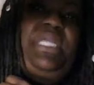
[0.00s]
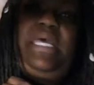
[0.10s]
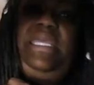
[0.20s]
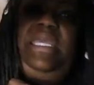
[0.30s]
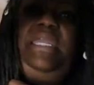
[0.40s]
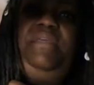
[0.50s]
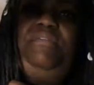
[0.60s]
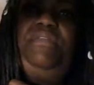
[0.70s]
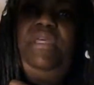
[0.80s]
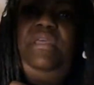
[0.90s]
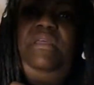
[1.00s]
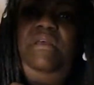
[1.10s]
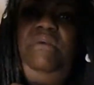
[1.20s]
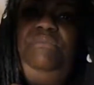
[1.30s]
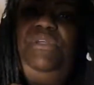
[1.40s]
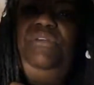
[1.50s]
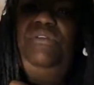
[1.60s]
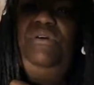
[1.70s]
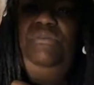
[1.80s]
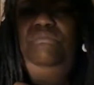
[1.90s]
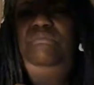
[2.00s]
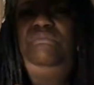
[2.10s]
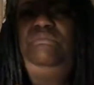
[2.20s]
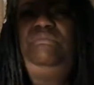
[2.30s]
picked out anything, not